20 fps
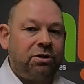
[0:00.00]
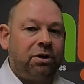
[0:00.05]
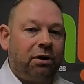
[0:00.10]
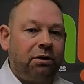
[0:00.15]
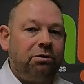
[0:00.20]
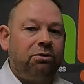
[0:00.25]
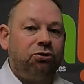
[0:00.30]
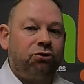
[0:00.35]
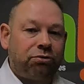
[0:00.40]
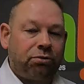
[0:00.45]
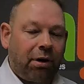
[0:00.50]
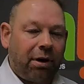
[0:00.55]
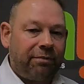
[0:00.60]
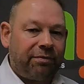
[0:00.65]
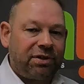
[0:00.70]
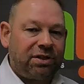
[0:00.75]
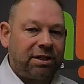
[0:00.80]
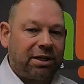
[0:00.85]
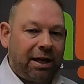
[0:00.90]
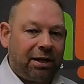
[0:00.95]
done the
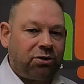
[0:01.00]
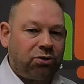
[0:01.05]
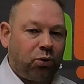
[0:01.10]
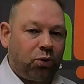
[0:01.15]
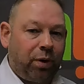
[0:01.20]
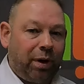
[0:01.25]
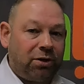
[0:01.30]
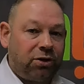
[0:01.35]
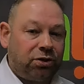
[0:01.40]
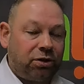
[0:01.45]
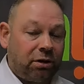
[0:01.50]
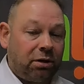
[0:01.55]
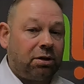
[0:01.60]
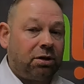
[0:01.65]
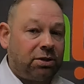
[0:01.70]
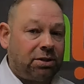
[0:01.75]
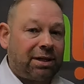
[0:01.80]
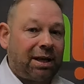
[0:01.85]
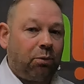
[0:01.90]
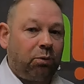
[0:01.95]
driver's schedule question
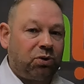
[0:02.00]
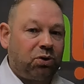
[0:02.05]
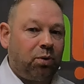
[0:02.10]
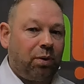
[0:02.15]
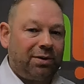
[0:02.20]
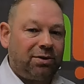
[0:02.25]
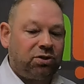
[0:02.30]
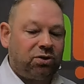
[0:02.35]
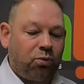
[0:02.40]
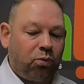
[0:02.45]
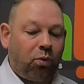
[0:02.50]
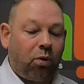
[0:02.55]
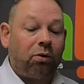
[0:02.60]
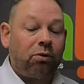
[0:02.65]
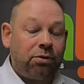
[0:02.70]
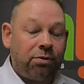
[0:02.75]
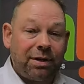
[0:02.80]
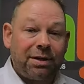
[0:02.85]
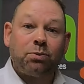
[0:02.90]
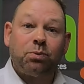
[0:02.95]
because that was question
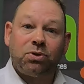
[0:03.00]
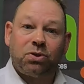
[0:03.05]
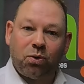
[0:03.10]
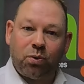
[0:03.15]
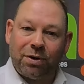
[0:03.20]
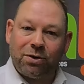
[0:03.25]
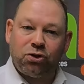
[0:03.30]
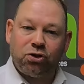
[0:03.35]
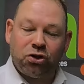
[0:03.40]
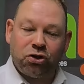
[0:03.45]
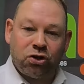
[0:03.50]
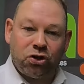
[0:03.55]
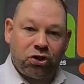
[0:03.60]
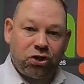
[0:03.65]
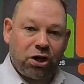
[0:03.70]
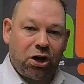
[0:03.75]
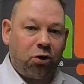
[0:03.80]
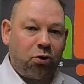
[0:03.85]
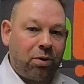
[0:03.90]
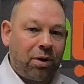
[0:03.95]
1 and this was question
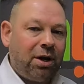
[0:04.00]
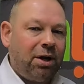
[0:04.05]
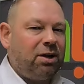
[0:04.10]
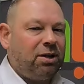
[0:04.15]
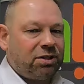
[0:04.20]
2.